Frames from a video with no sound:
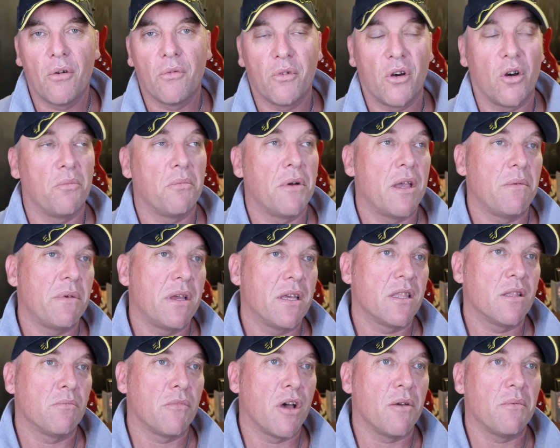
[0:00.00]
Well, maybe
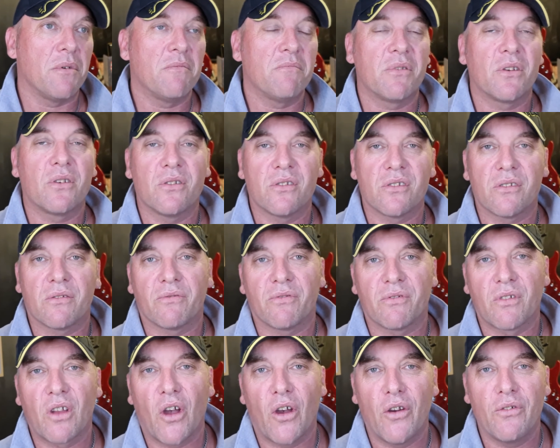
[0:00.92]
at the moment because of
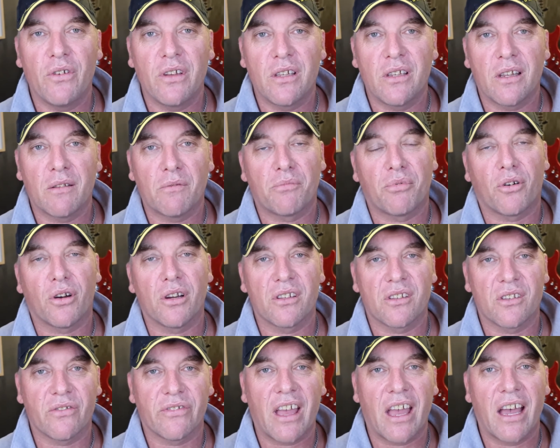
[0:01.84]
COVID, you know, the
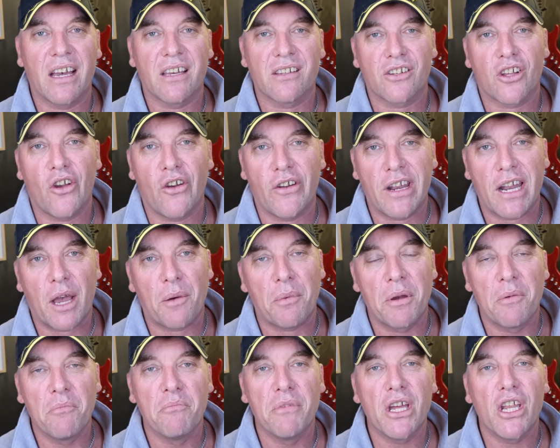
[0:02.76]
prices of cars are going up.
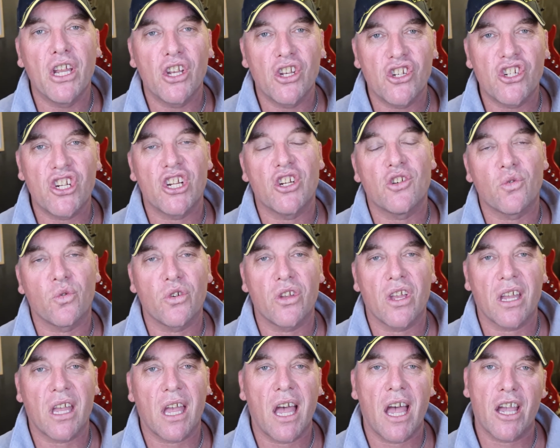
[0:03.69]
But in general,
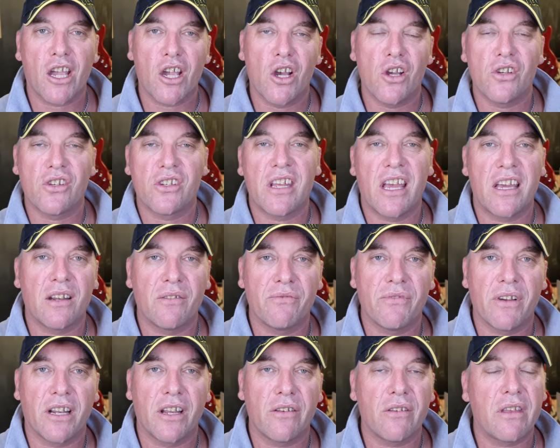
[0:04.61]
your car goes down
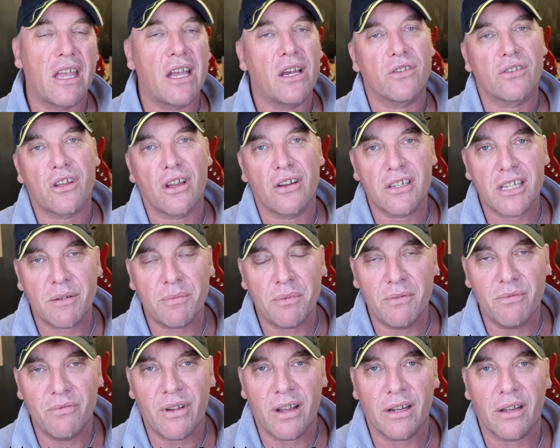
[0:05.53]
in value and your house goes
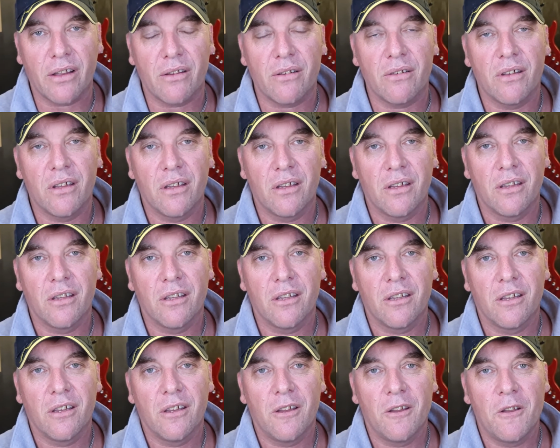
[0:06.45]
up in value.
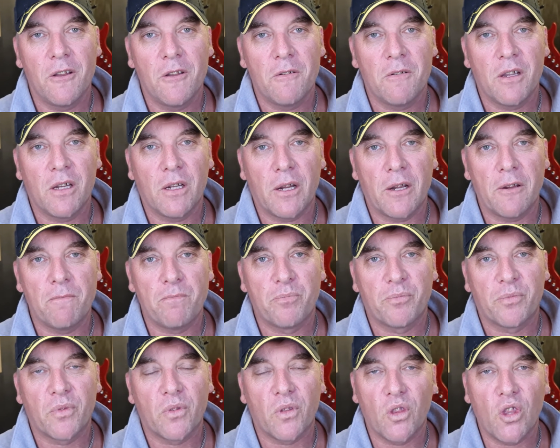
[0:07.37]
You know,
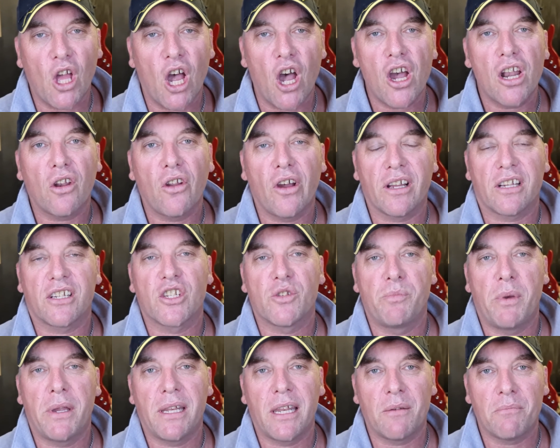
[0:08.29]
no one likes
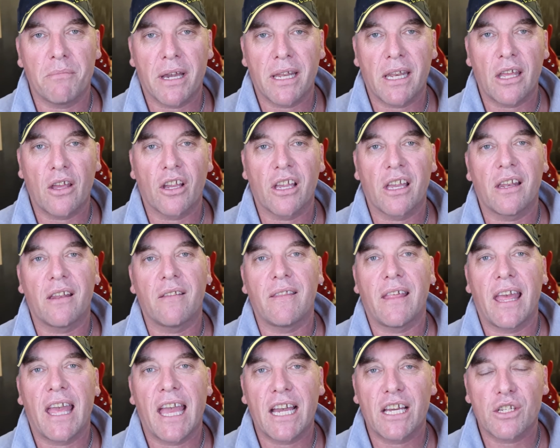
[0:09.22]
spending money on getting
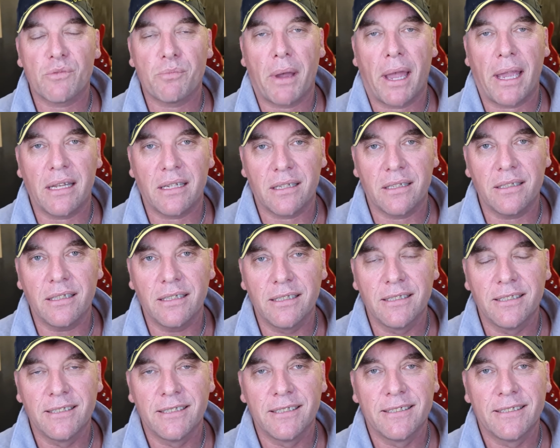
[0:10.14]
their house painted.
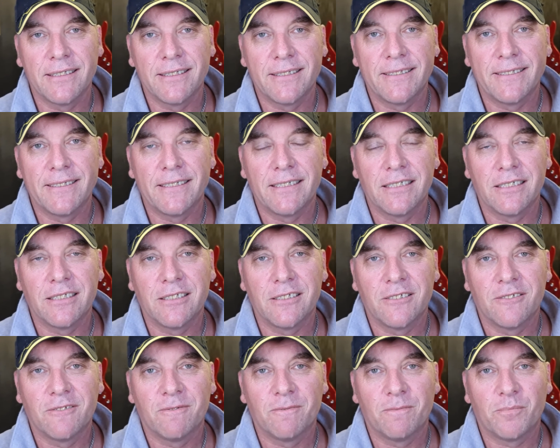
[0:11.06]

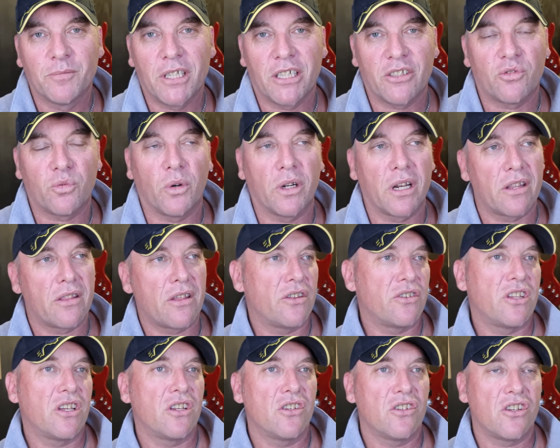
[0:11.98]
It's one of
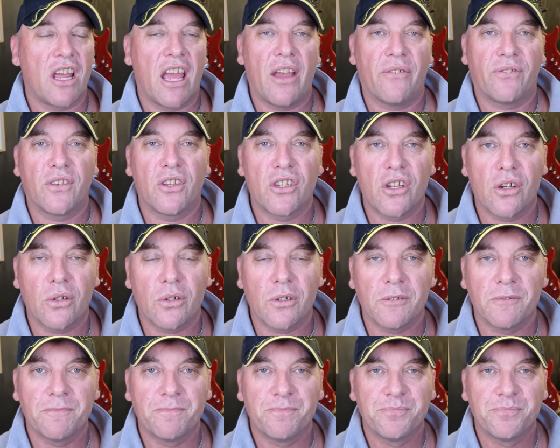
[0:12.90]
those things you have to do.